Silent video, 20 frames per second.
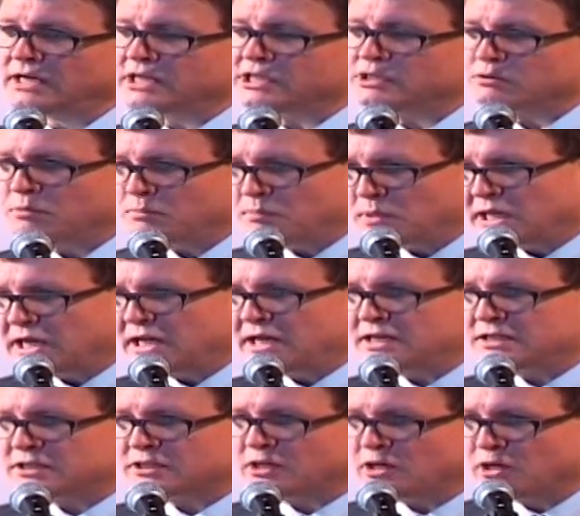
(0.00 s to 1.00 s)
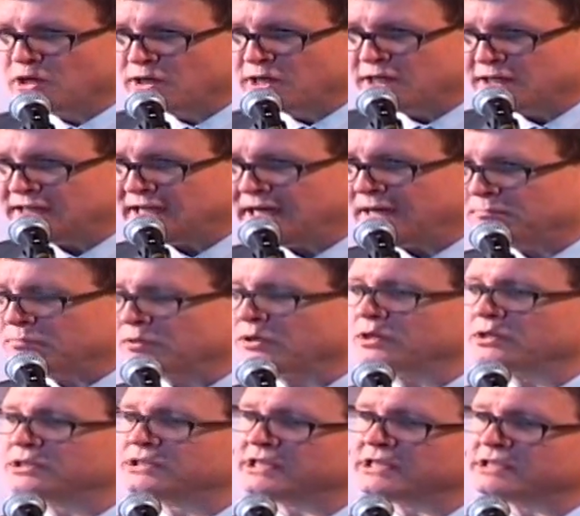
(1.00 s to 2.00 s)
So we're beginning to look at that
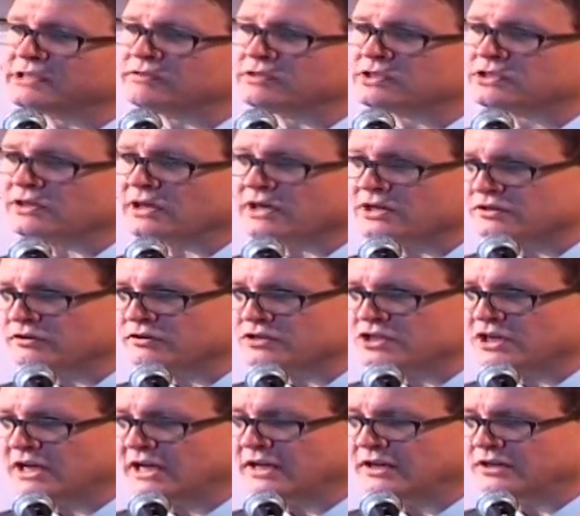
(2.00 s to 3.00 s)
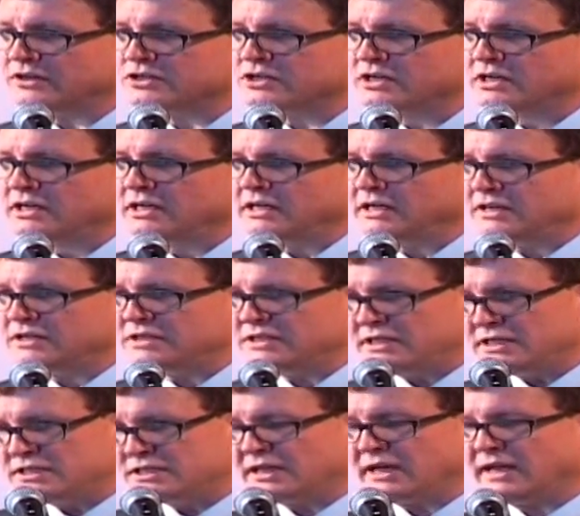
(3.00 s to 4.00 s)
process of structural change in
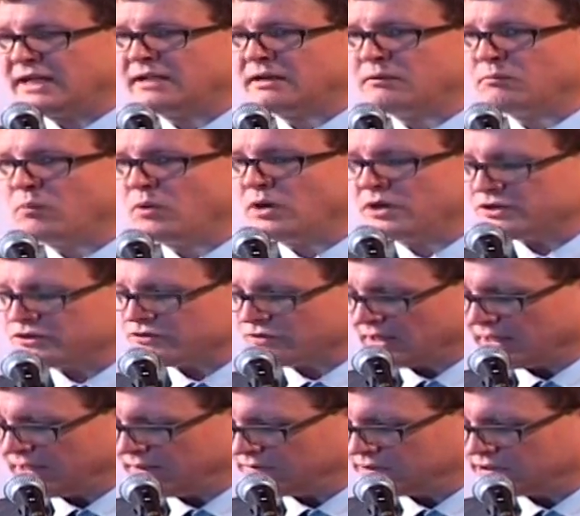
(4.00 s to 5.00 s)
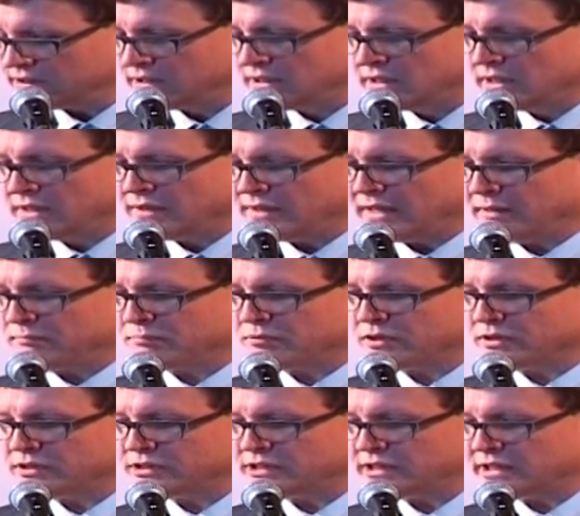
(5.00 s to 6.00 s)
detail and what drives that
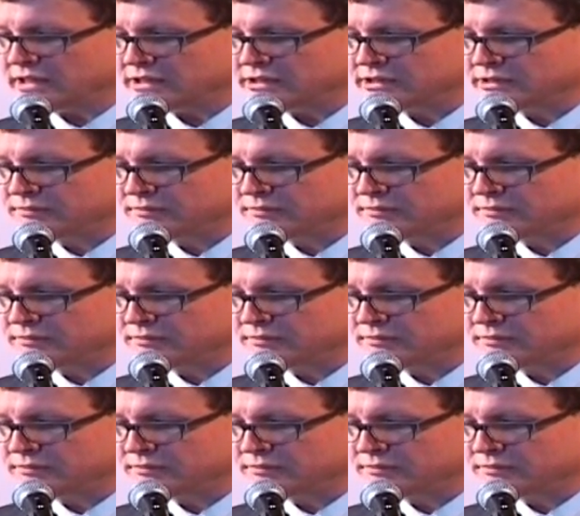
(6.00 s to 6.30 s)
process.